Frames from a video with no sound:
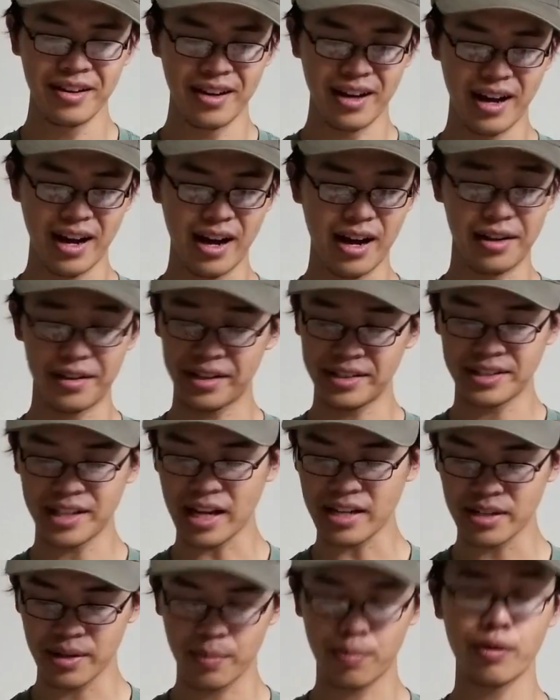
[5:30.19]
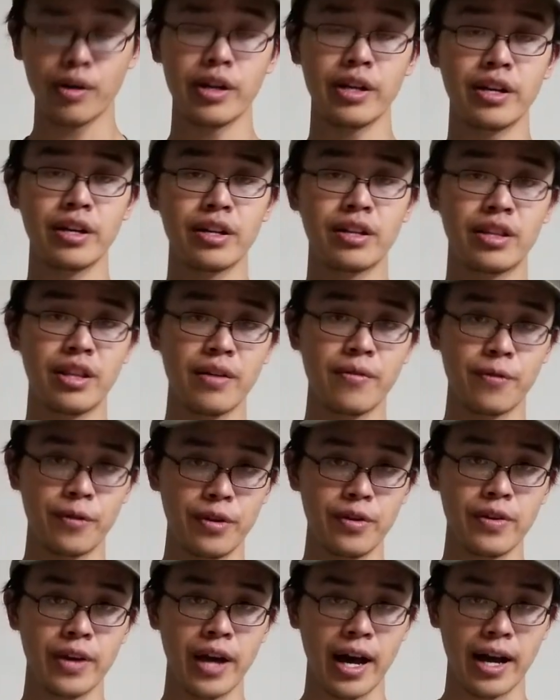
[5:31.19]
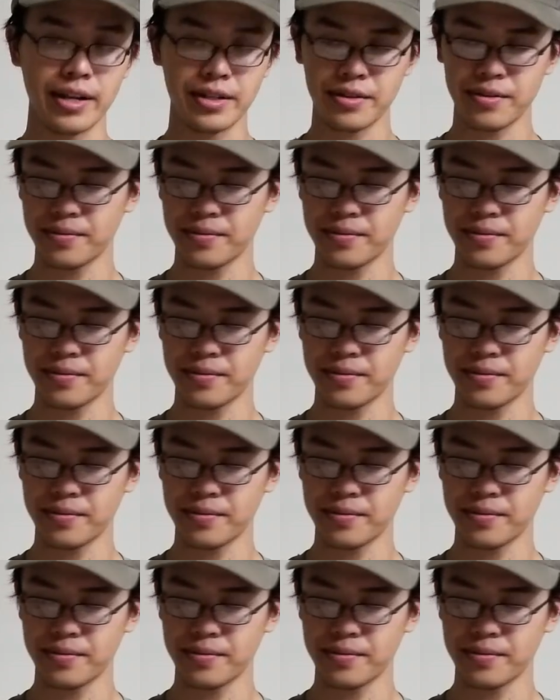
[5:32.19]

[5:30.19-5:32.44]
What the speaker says: this is actually a pretty good thing for you guys.